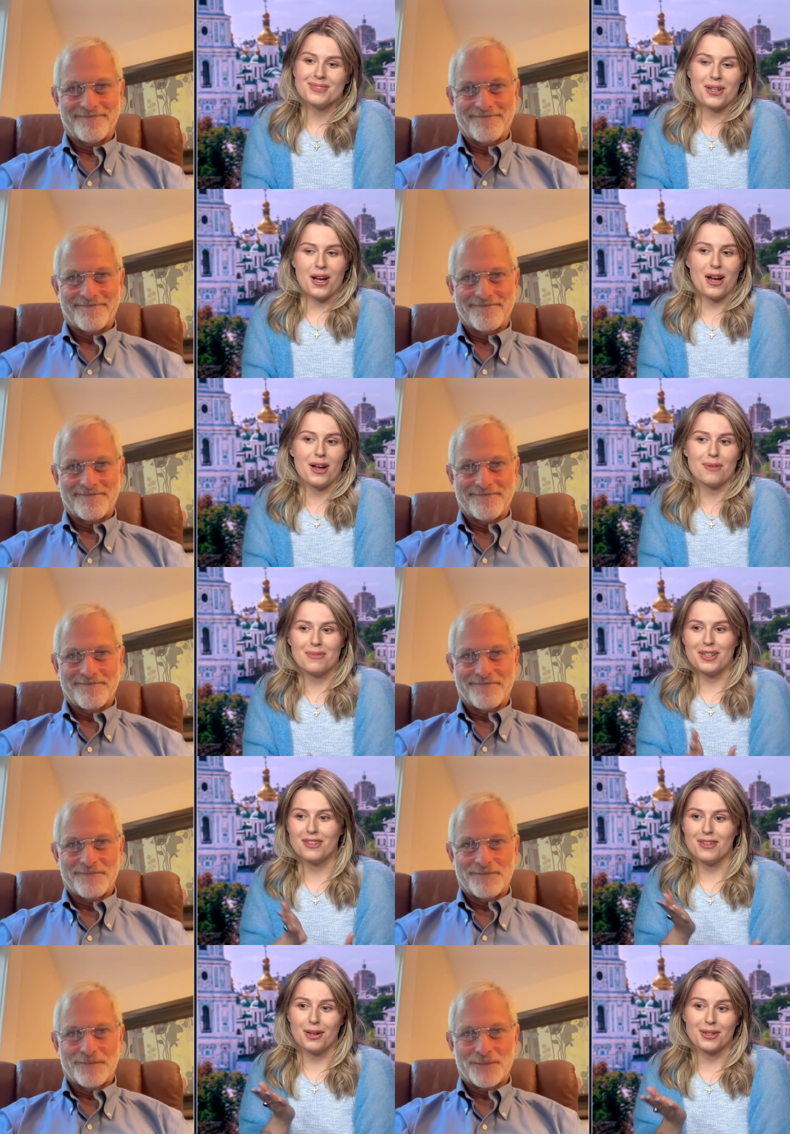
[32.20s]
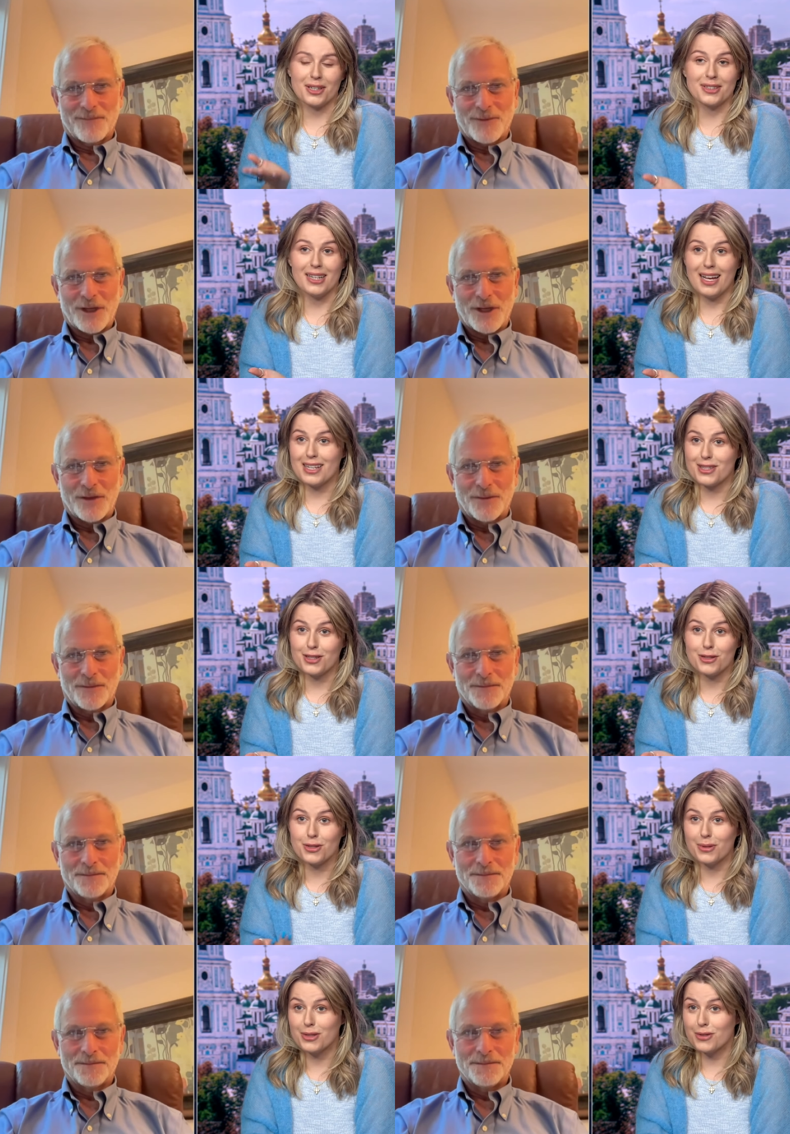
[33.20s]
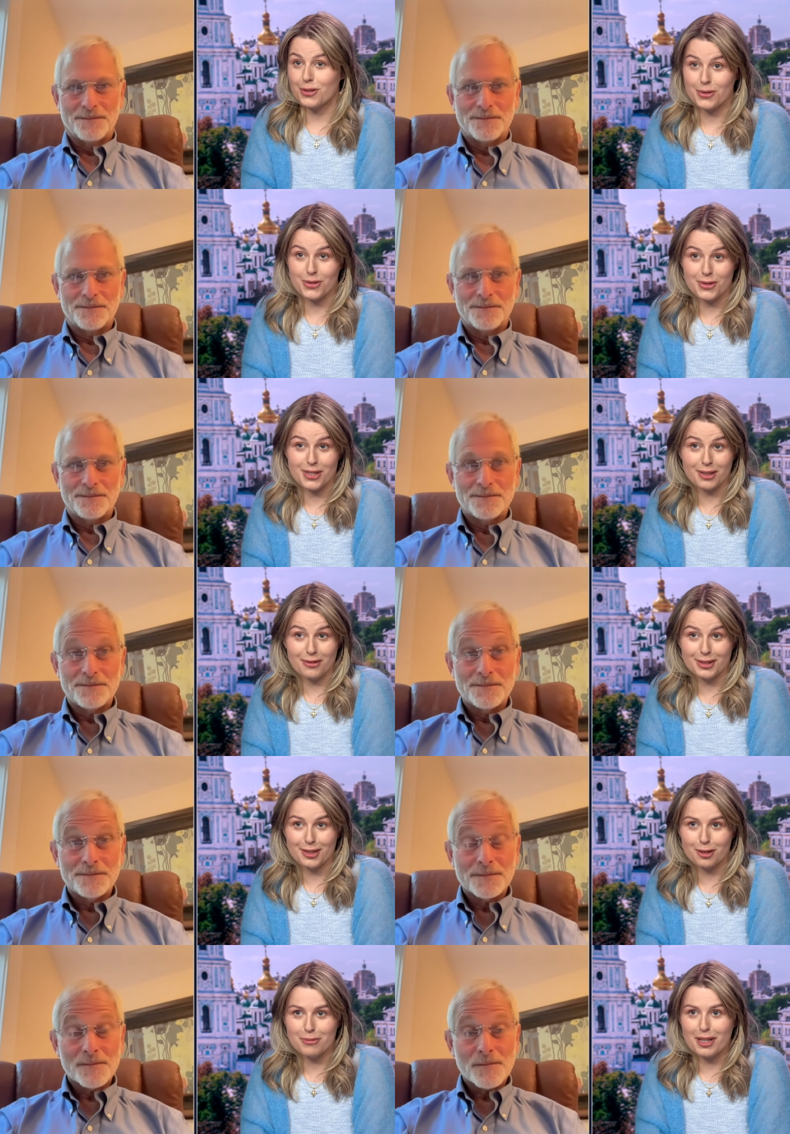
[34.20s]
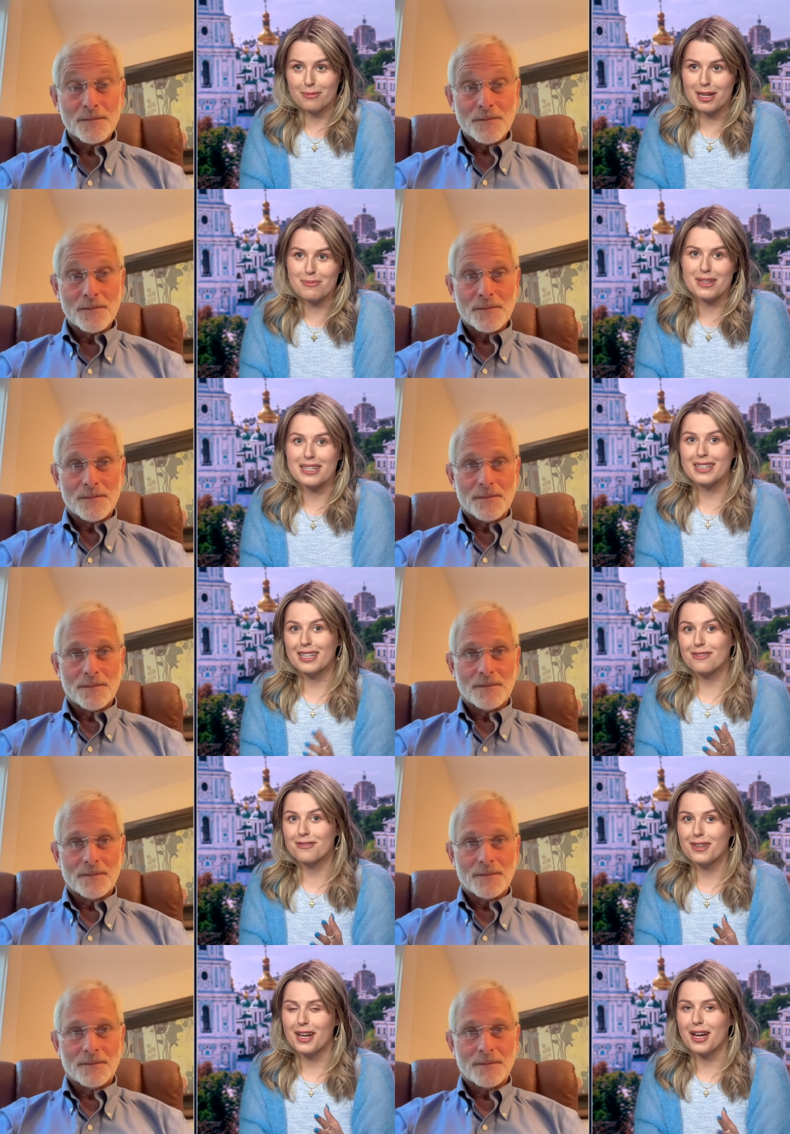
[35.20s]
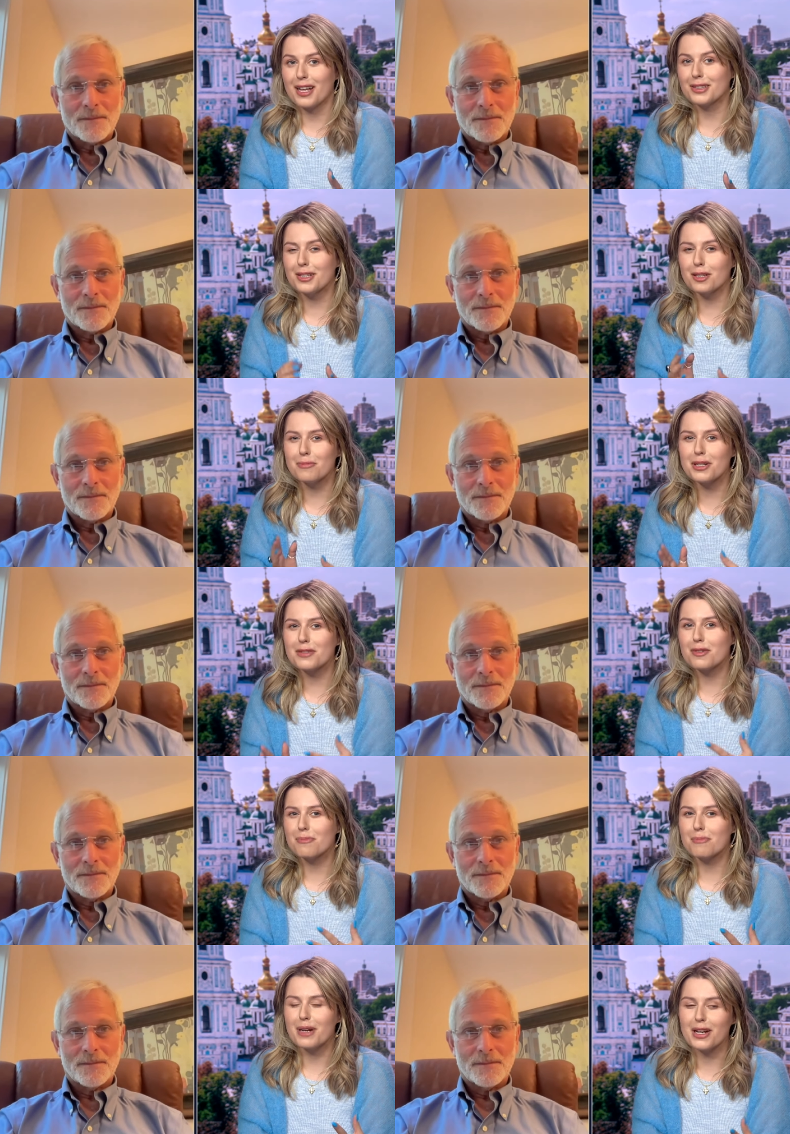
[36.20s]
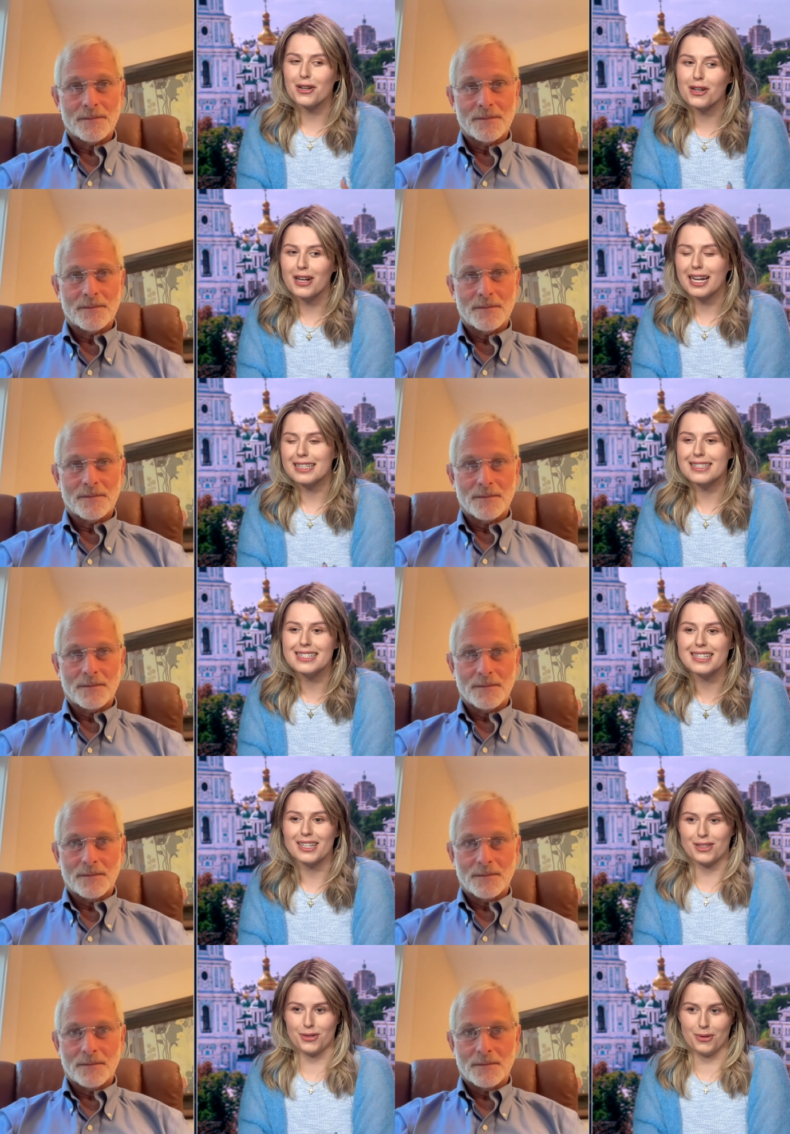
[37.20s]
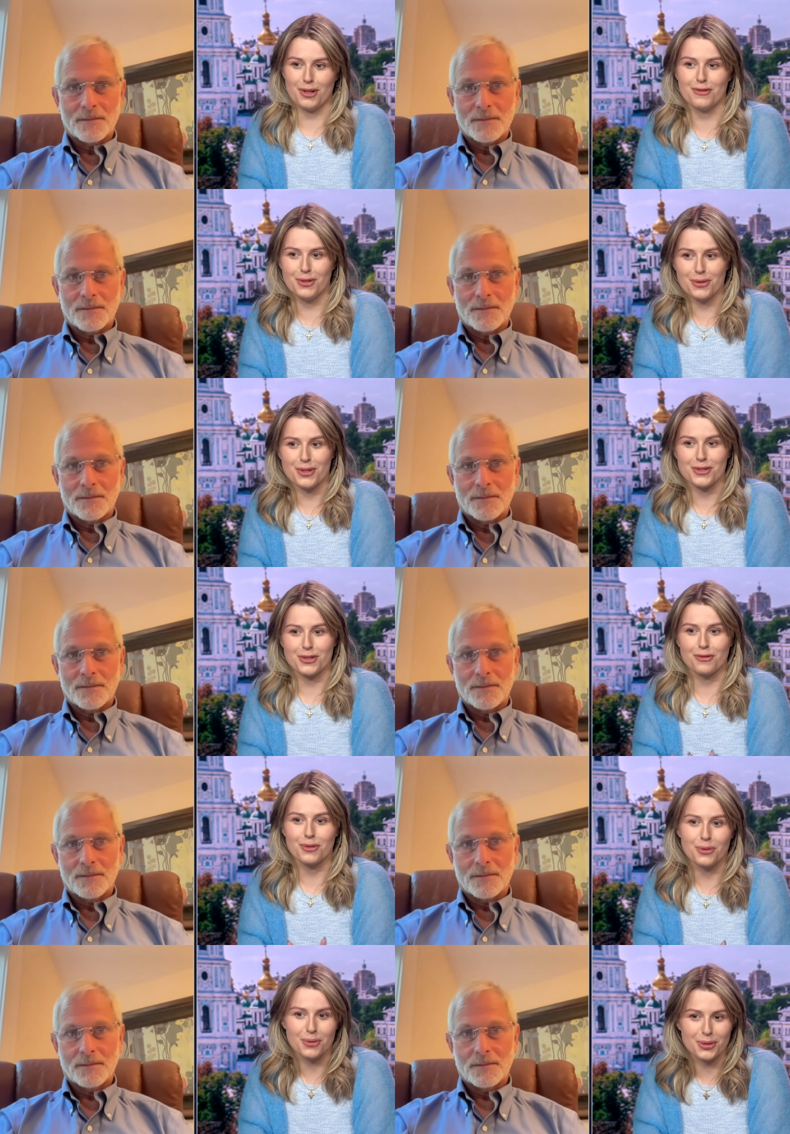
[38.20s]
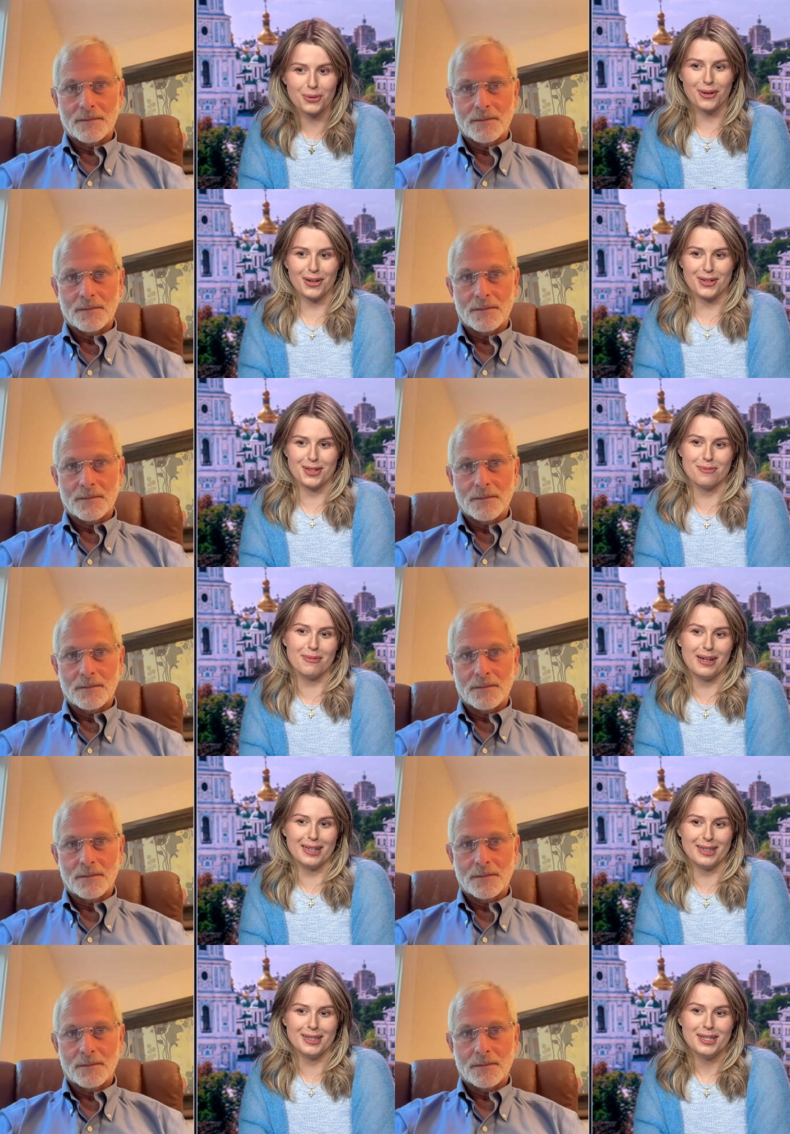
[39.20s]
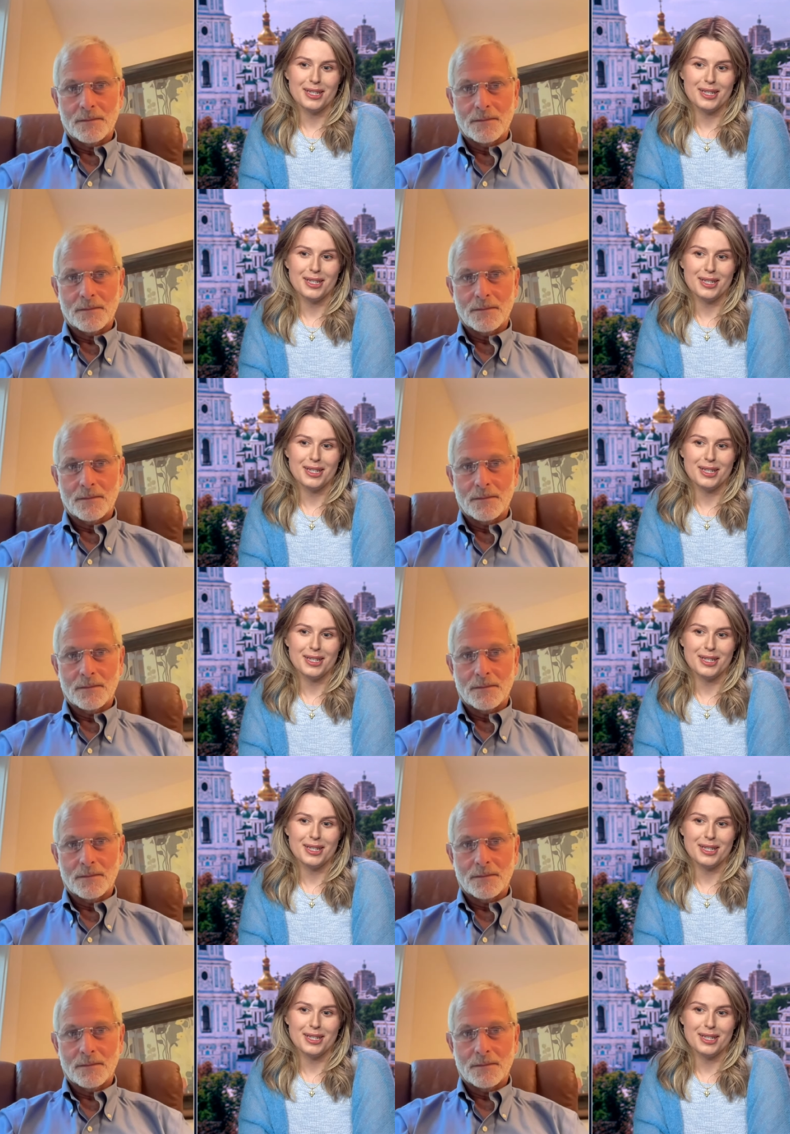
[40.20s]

Speaker 1: Um, if I could ask you to introduce yourself a little bit and maybe give a little bit of a better idea to our viewers of who you are than my,